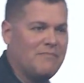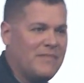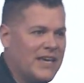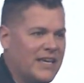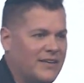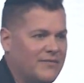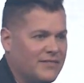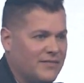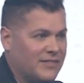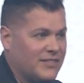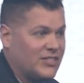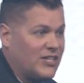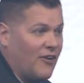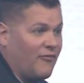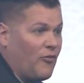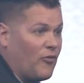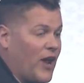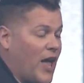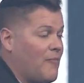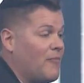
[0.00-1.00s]
mean stuff
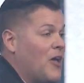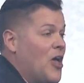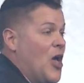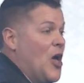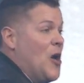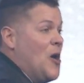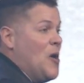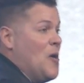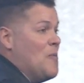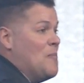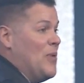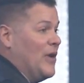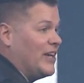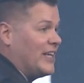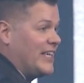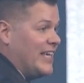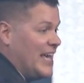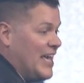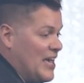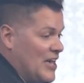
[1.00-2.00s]
won't happen. But
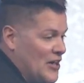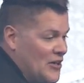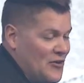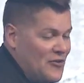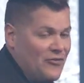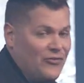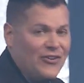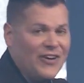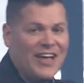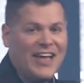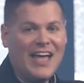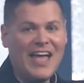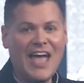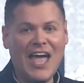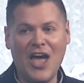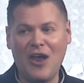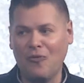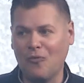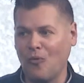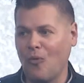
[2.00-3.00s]
give
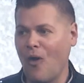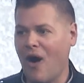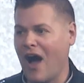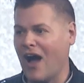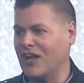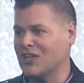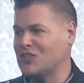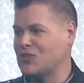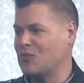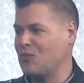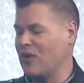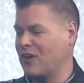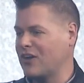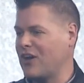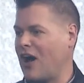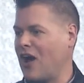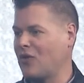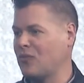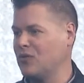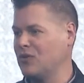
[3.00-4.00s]
and watch what
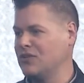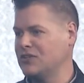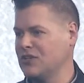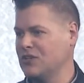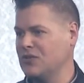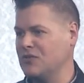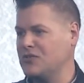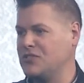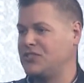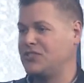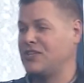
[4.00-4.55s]
God will do.